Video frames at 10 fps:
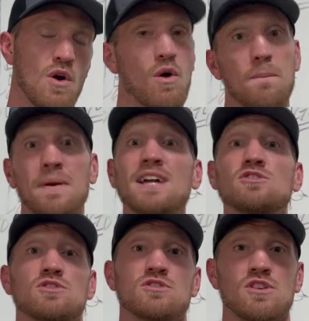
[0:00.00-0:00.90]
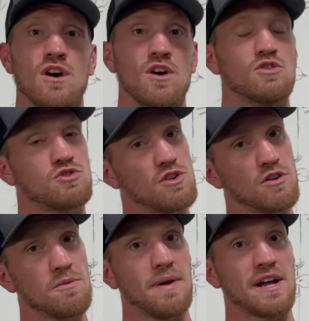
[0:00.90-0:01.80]
Or pitchers who
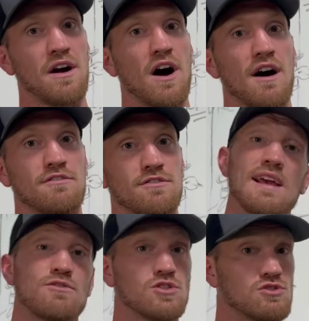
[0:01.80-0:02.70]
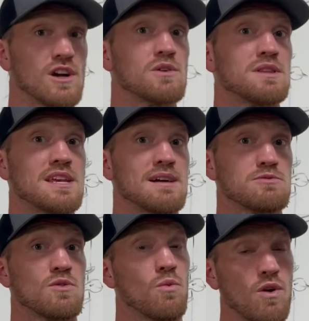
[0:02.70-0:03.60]
struggle to pick off. If you're struggling with the
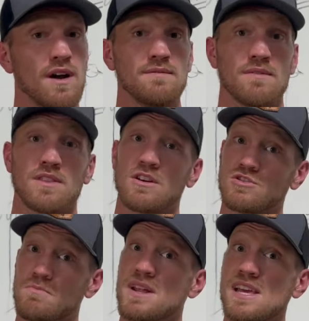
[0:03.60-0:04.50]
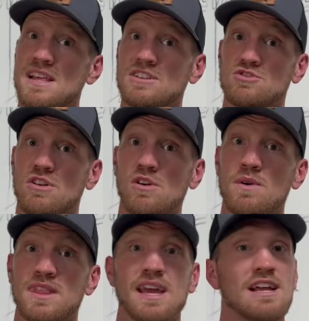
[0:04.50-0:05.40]
yips, 1, there's many that struggle
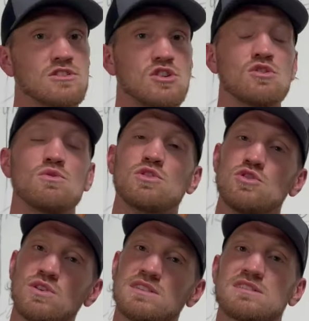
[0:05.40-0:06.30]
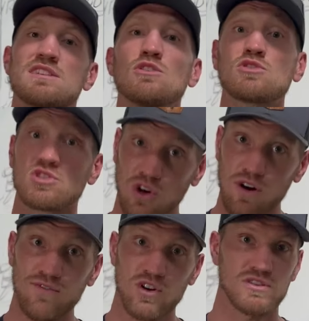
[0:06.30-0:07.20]
with it, and 2, you can still
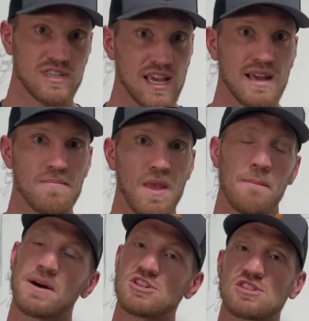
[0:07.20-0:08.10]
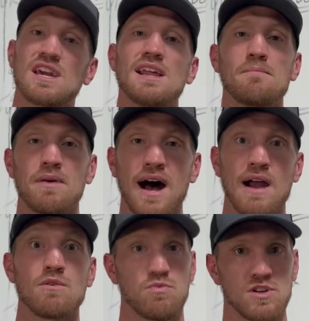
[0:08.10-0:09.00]
serve your team by just getting
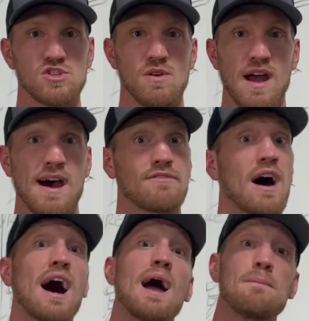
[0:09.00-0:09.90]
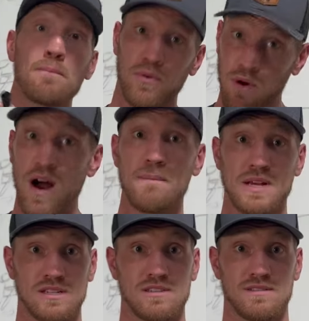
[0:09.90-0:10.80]
by with what you have. I
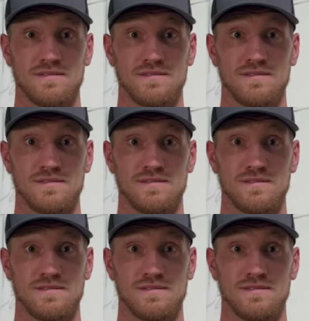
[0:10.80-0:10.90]
promise.